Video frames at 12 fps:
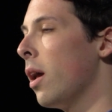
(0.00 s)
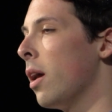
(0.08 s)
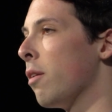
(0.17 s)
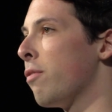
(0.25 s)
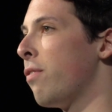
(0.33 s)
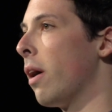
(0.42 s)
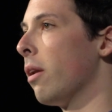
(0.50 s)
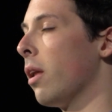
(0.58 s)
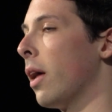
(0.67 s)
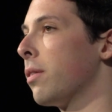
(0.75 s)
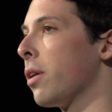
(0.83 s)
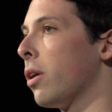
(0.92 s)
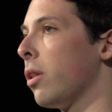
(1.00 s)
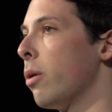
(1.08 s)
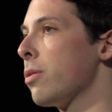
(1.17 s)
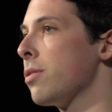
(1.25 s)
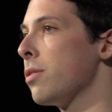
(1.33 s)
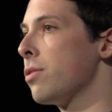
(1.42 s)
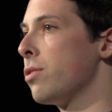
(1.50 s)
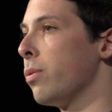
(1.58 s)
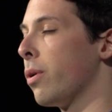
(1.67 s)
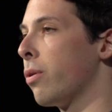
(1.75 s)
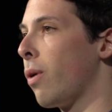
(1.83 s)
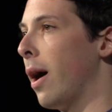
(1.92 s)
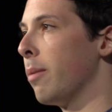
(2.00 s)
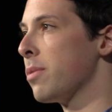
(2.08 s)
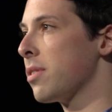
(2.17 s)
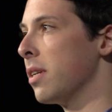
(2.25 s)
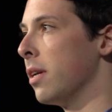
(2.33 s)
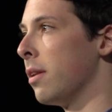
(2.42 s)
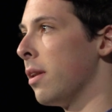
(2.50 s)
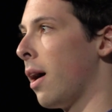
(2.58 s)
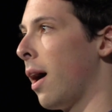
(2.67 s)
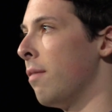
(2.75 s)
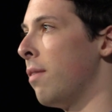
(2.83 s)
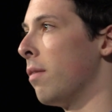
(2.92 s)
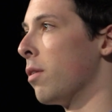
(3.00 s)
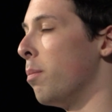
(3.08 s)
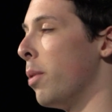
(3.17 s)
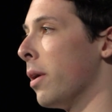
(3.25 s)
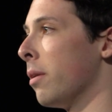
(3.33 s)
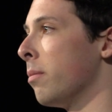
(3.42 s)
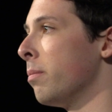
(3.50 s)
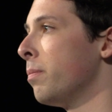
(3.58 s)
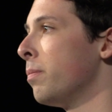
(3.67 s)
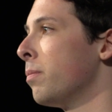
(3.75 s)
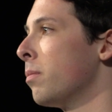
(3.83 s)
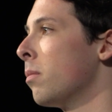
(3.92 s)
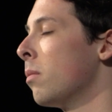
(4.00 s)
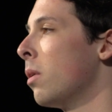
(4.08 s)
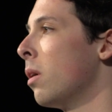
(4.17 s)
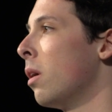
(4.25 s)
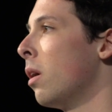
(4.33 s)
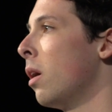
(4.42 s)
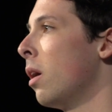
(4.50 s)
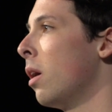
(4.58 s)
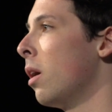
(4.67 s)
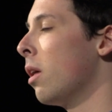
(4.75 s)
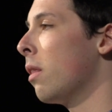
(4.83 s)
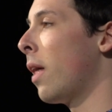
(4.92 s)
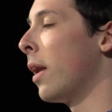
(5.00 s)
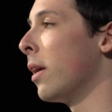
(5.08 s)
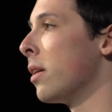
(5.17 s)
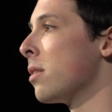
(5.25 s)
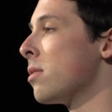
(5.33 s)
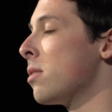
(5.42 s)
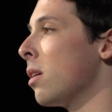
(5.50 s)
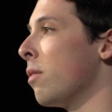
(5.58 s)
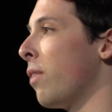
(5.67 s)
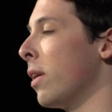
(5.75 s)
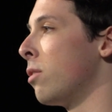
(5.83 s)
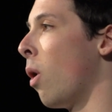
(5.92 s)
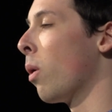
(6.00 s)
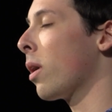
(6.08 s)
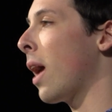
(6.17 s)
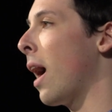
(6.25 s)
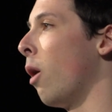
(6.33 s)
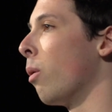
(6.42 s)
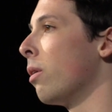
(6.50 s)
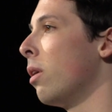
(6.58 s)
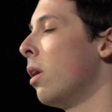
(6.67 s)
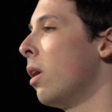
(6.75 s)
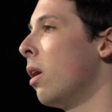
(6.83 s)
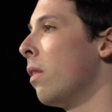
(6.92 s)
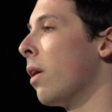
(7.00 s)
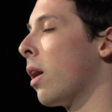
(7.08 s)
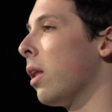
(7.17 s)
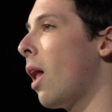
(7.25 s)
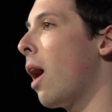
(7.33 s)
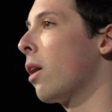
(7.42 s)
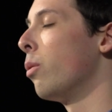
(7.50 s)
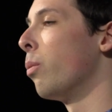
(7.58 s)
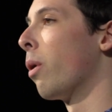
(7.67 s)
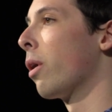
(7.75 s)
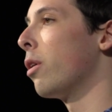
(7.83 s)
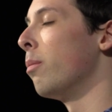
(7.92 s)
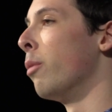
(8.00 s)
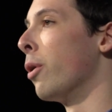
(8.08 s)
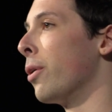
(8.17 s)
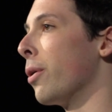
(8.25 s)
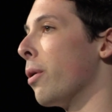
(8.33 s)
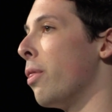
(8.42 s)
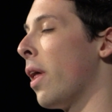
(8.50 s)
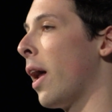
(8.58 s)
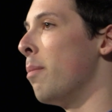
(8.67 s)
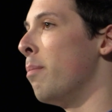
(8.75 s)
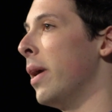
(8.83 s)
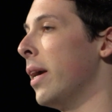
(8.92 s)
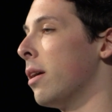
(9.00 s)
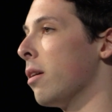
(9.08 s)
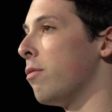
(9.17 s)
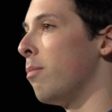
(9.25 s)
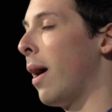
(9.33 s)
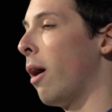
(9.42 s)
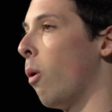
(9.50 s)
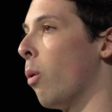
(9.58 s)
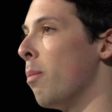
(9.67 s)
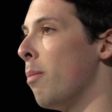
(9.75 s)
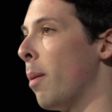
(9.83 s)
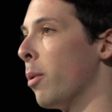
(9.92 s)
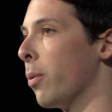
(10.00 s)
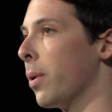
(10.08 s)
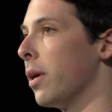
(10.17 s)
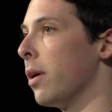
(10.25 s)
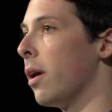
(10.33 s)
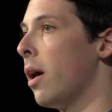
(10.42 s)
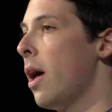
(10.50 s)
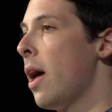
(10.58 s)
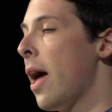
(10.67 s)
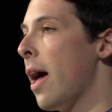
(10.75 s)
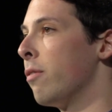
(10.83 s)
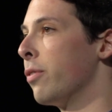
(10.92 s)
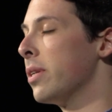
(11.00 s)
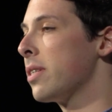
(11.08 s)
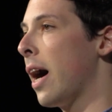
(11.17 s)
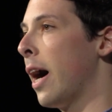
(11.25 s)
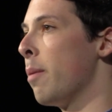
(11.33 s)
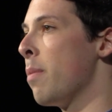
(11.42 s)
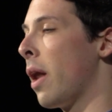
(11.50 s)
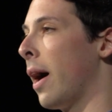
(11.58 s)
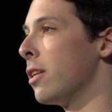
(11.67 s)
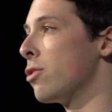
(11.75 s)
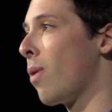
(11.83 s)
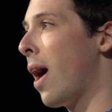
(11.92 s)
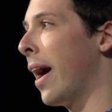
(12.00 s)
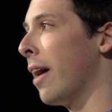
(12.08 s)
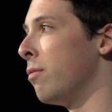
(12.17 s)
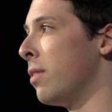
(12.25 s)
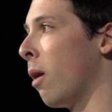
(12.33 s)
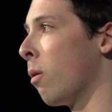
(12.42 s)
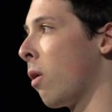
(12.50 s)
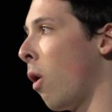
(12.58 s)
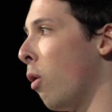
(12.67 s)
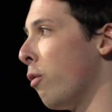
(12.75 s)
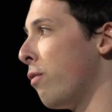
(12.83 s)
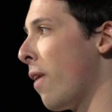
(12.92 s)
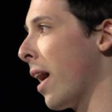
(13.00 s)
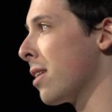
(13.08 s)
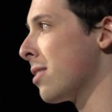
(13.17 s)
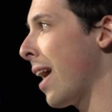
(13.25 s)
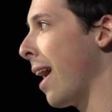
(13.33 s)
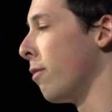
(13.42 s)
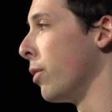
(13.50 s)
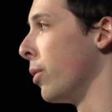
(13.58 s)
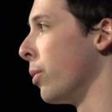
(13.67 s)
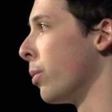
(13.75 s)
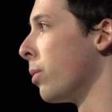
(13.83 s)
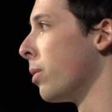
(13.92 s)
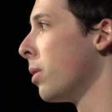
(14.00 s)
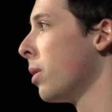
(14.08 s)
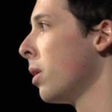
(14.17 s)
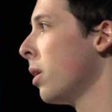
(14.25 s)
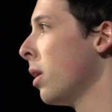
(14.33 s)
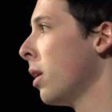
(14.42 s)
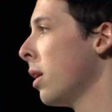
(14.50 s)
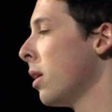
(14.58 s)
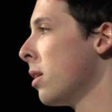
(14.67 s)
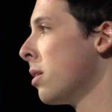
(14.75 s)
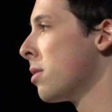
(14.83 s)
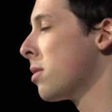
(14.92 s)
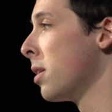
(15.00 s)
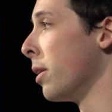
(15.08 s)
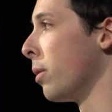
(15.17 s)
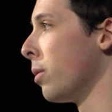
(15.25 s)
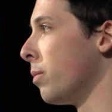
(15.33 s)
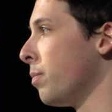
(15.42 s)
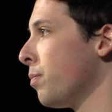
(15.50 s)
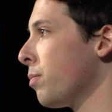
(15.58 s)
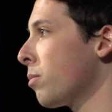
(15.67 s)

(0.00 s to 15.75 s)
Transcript: it felt like the closest to a crime scene I've ever been. That is, if I don't count the clockwork murder that I make of my own memory every time that I drive down Colfax Avenue. Still,